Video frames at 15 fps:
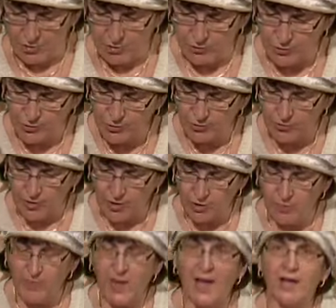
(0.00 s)
So first of all,
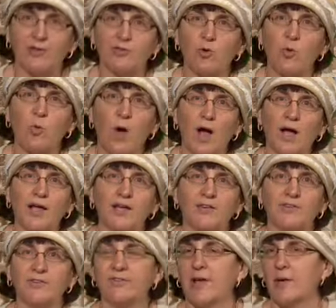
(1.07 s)
you may ask, why
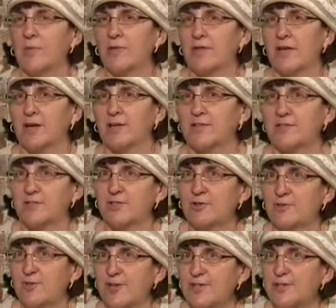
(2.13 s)
is the Sabbath not
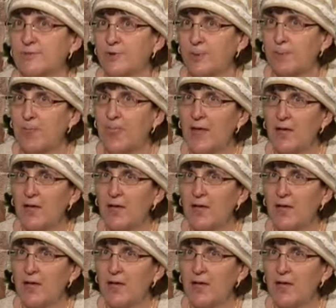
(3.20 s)
considered a festival?